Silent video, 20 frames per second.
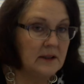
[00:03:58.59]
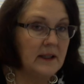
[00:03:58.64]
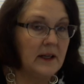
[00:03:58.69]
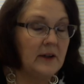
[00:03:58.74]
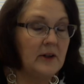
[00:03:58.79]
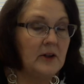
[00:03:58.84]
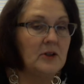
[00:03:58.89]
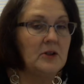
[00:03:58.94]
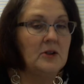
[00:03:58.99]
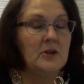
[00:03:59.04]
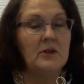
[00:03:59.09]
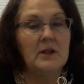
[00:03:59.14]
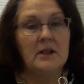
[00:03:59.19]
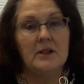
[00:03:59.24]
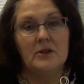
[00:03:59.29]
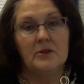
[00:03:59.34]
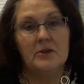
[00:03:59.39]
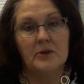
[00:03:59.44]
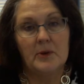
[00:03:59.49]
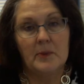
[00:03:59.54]
Now, you do
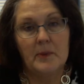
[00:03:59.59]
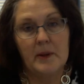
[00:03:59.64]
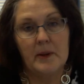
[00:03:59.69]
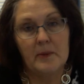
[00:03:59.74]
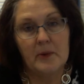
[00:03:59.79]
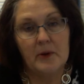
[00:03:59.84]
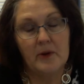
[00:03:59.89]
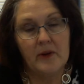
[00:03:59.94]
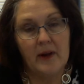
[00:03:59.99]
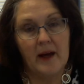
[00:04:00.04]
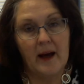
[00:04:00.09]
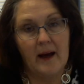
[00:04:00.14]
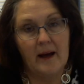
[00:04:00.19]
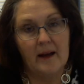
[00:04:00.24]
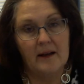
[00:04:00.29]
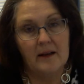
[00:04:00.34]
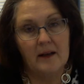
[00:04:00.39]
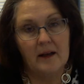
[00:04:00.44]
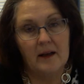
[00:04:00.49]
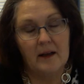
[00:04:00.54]
need to remember
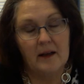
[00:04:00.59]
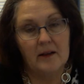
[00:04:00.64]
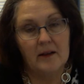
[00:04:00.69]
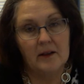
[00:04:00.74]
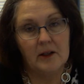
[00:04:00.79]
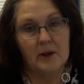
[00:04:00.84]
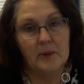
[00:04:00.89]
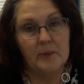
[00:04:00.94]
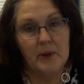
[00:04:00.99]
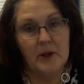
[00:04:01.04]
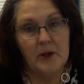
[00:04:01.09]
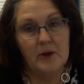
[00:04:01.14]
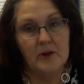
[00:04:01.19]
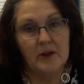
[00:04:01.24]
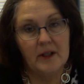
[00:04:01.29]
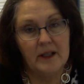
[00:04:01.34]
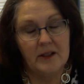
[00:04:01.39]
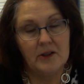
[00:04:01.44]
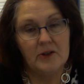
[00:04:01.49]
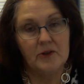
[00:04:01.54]
that a computer
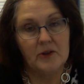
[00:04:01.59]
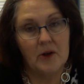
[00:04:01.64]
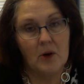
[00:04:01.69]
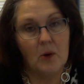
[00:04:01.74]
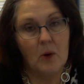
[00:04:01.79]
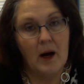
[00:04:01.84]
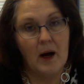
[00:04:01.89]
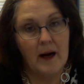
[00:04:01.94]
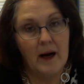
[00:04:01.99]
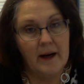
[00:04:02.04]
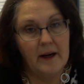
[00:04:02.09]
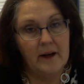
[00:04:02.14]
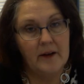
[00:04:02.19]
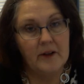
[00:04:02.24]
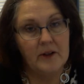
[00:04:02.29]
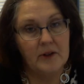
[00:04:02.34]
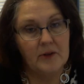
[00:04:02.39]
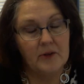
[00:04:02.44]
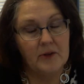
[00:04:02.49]
is required